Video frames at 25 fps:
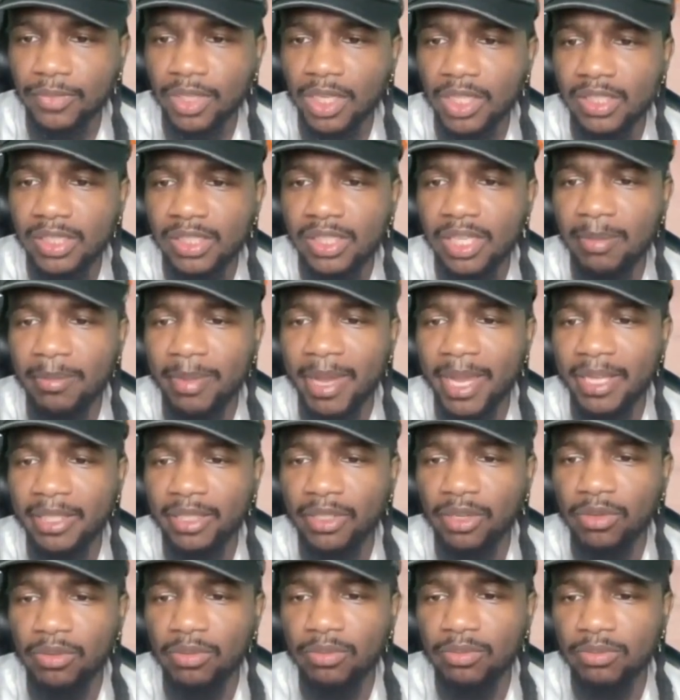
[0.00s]
Step back.
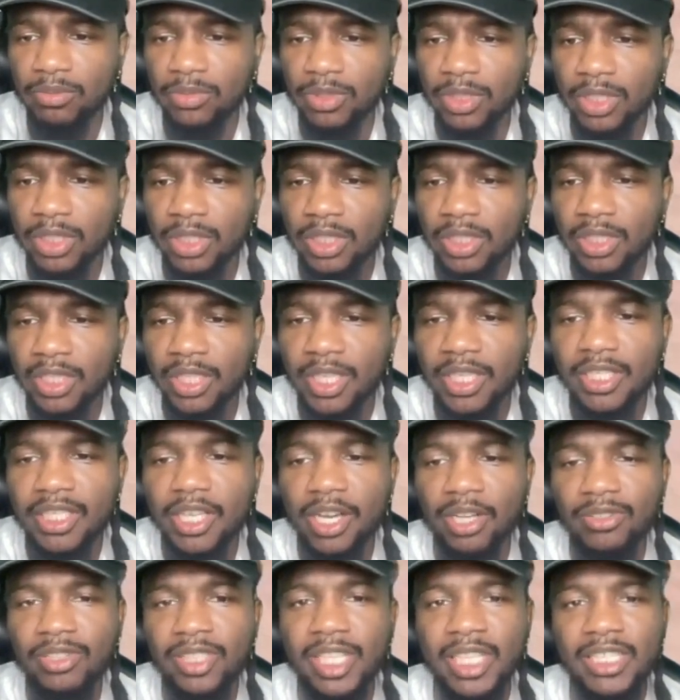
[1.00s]
Nope. Here you
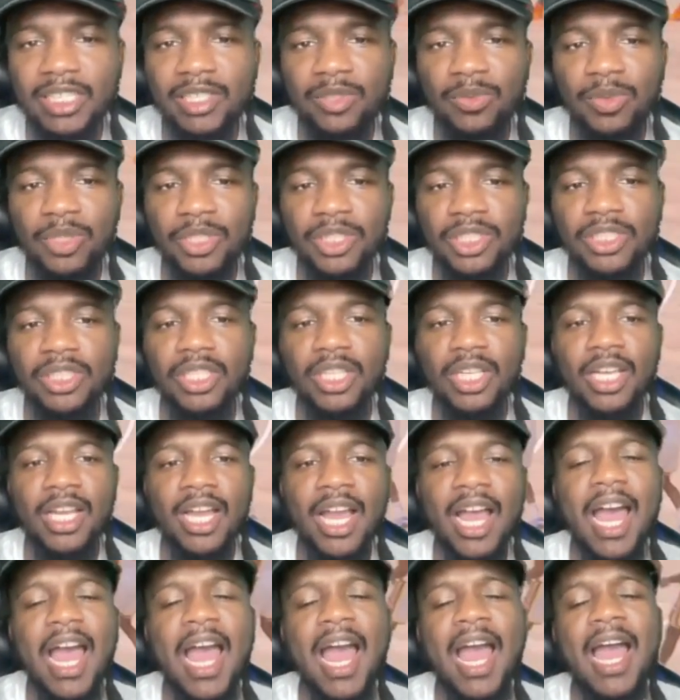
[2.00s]
go. Take this with you.
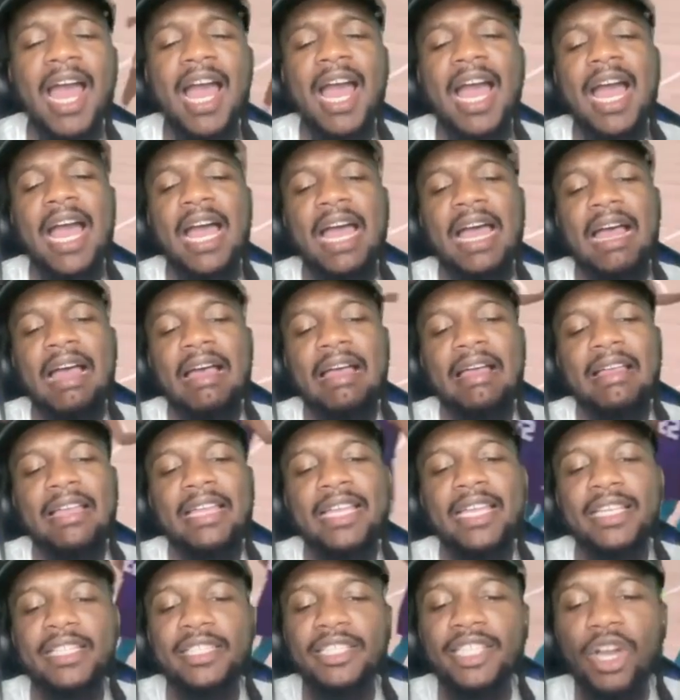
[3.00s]
Ah!
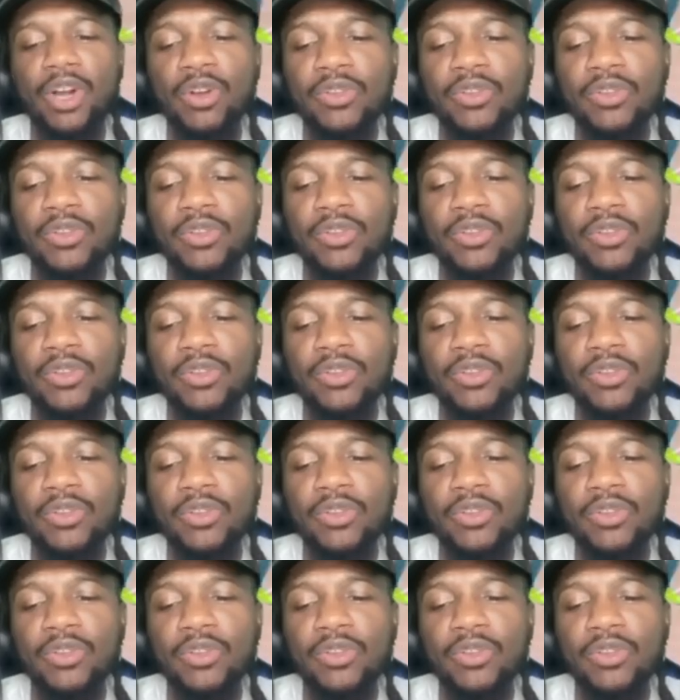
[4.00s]
Yo,